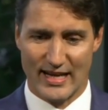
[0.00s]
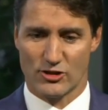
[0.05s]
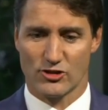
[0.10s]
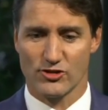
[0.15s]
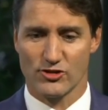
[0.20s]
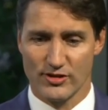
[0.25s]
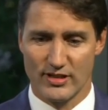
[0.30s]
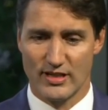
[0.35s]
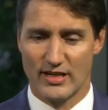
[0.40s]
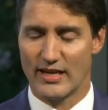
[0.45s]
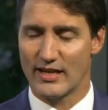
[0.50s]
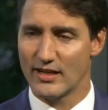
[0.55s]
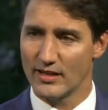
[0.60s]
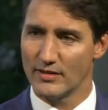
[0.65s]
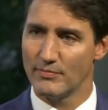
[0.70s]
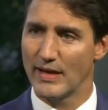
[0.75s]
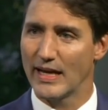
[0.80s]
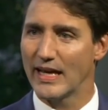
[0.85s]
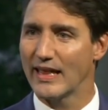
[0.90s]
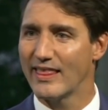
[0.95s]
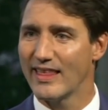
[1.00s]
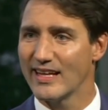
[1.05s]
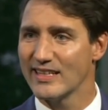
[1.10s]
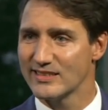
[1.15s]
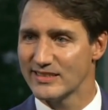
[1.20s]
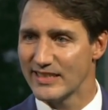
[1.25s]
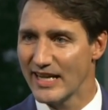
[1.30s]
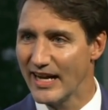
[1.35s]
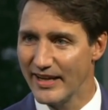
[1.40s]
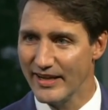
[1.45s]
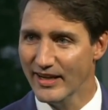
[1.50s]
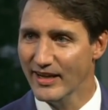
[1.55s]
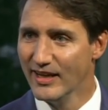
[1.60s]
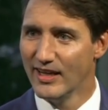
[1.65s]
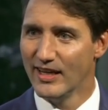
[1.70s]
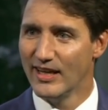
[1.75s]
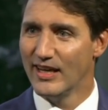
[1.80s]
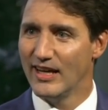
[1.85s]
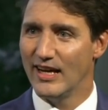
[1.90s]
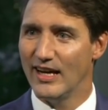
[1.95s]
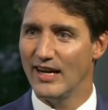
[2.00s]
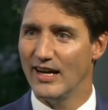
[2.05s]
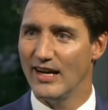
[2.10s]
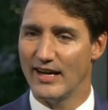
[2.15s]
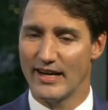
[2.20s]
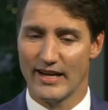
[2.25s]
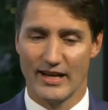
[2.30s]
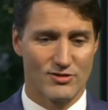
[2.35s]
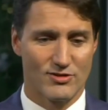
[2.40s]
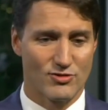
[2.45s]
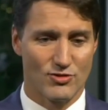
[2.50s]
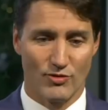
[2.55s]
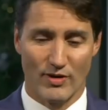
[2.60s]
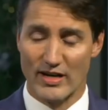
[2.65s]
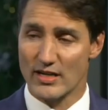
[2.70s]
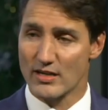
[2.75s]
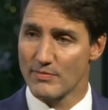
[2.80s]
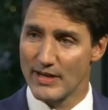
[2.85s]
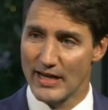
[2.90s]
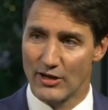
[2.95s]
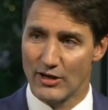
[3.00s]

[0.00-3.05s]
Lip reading: actually getting big things done. It's great to